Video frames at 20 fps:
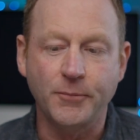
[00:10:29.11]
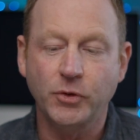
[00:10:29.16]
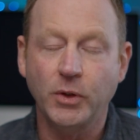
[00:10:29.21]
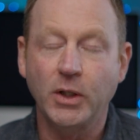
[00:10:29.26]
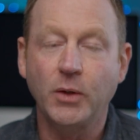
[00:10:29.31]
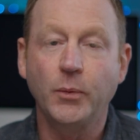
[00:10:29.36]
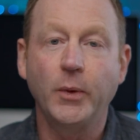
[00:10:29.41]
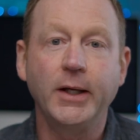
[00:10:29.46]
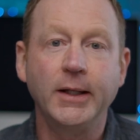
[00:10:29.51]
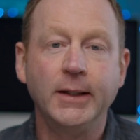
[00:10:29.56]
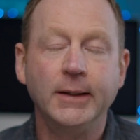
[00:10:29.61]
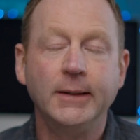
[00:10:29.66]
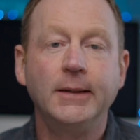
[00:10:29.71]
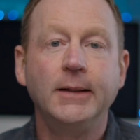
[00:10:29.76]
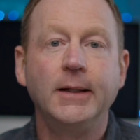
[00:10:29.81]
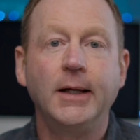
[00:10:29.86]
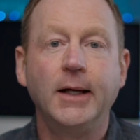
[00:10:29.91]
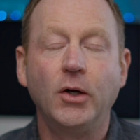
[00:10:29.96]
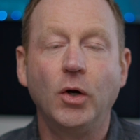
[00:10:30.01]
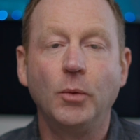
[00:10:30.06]
So anyway,
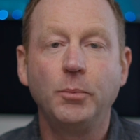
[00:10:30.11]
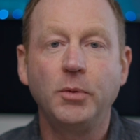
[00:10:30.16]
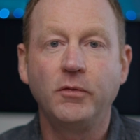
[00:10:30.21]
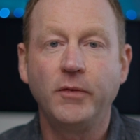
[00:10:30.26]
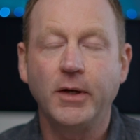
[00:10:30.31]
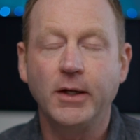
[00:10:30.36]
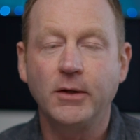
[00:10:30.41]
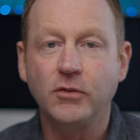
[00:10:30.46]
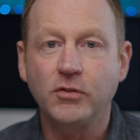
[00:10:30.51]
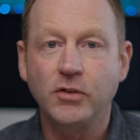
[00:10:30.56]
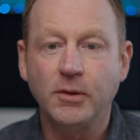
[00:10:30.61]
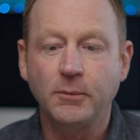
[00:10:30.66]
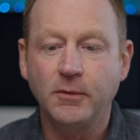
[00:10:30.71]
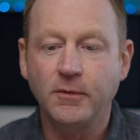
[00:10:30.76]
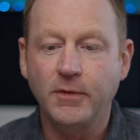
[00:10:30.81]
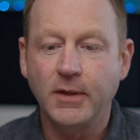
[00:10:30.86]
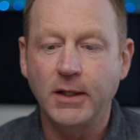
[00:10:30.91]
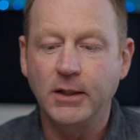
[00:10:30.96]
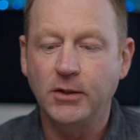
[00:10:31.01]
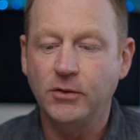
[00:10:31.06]
I hope you found some
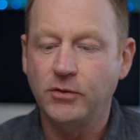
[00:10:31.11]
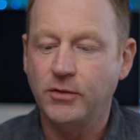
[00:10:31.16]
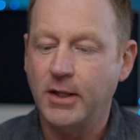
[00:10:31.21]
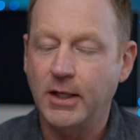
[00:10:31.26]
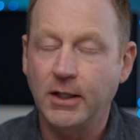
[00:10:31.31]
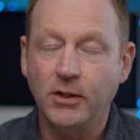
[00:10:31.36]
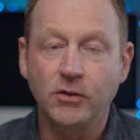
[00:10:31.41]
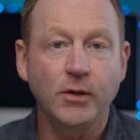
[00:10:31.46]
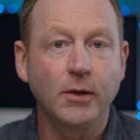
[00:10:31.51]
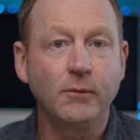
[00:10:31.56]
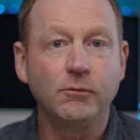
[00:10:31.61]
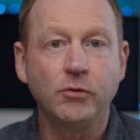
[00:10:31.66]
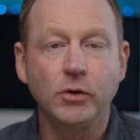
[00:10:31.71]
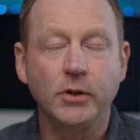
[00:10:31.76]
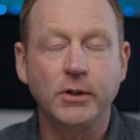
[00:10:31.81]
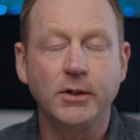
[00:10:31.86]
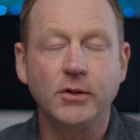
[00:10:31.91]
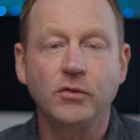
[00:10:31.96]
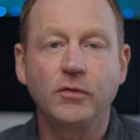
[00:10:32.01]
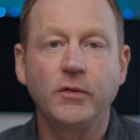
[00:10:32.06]
of these things helpful
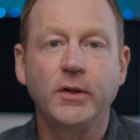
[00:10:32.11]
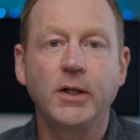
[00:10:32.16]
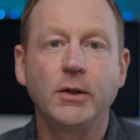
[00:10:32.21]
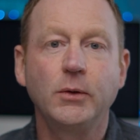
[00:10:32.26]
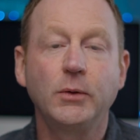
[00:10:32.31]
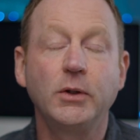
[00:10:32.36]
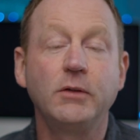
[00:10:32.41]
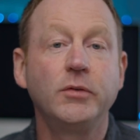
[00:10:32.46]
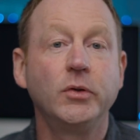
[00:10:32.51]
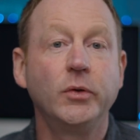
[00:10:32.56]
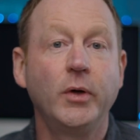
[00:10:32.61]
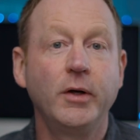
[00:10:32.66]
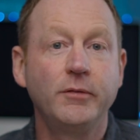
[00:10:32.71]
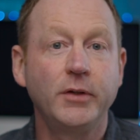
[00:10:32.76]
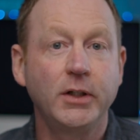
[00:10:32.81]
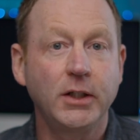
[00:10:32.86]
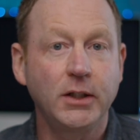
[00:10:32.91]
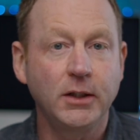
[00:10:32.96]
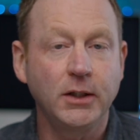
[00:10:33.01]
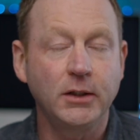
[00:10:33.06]
in this video. If you have
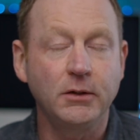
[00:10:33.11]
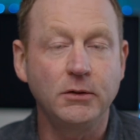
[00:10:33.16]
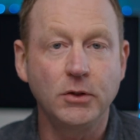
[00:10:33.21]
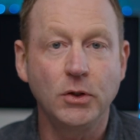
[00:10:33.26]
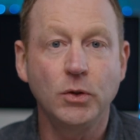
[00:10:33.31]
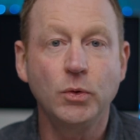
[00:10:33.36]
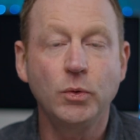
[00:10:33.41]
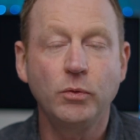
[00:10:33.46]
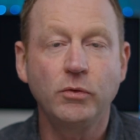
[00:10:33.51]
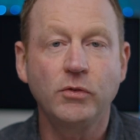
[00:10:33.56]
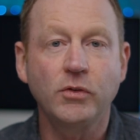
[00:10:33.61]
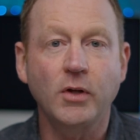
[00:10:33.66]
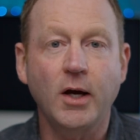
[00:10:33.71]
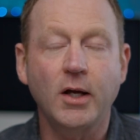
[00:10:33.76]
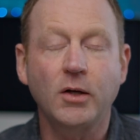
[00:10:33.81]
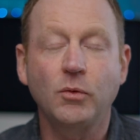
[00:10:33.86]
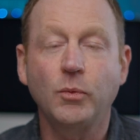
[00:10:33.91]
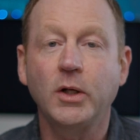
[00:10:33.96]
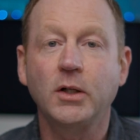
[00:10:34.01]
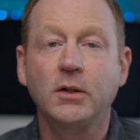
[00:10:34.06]
any news
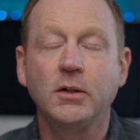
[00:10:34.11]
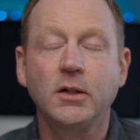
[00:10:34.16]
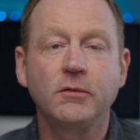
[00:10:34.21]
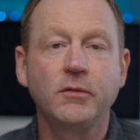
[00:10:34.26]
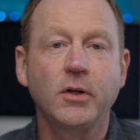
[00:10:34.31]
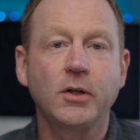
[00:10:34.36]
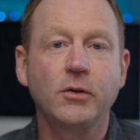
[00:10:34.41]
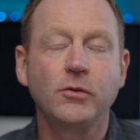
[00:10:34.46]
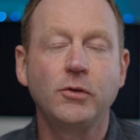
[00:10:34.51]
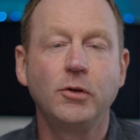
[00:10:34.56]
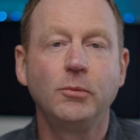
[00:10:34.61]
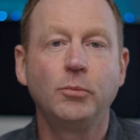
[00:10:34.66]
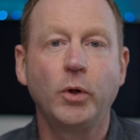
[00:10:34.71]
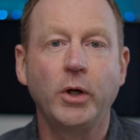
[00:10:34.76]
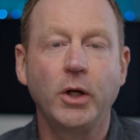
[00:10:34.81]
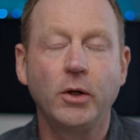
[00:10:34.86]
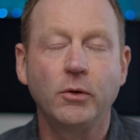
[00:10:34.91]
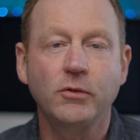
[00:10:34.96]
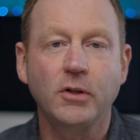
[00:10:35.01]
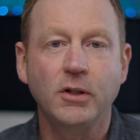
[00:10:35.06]
on when ClickFunnels
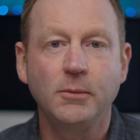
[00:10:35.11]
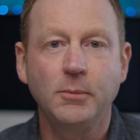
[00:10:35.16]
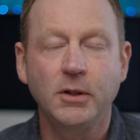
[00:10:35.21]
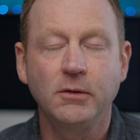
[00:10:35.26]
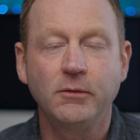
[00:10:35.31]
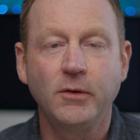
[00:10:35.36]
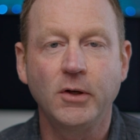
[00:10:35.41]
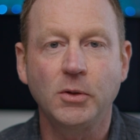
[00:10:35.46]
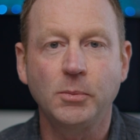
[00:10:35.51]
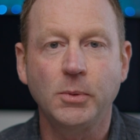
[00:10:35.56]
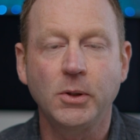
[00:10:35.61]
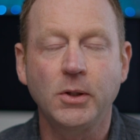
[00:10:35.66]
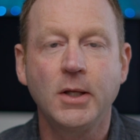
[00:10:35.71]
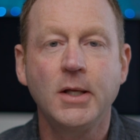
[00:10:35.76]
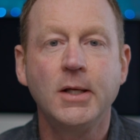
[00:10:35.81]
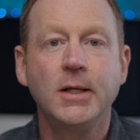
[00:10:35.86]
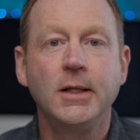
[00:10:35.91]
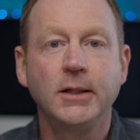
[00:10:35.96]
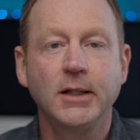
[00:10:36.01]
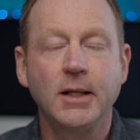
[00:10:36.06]
2.0 is going to be available,
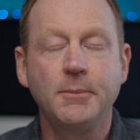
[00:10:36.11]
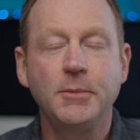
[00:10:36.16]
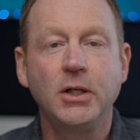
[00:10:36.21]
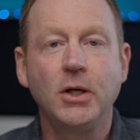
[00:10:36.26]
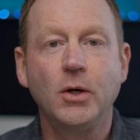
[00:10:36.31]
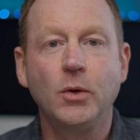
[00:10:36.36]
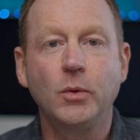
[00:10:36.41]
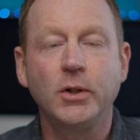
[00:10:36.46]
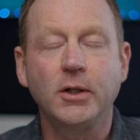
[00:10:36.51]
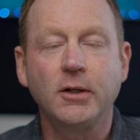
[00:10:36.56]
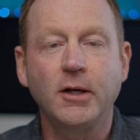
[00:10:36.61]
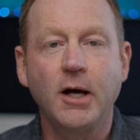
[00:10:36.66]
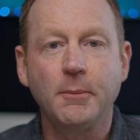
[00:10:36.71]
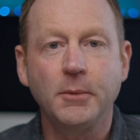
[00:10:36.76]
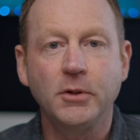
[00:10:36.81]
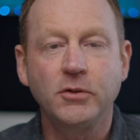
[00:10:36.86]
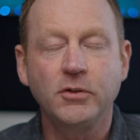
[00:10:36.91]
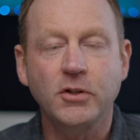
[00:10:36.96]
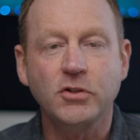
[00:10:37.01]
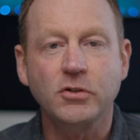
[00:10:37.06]
let me know in the
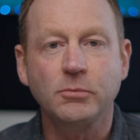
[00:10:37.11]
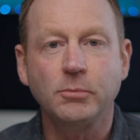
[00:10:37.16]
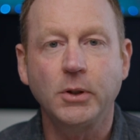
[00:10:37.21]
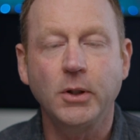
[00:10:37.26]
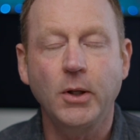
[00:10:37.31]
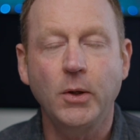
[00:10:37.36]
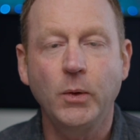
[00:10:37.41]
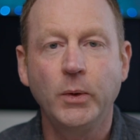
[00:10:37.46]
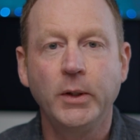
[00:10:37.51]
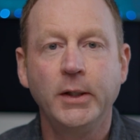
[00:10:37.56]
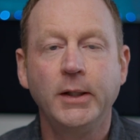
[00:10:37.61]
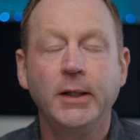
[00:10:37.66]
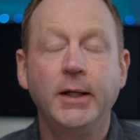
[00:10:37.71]
comment section below.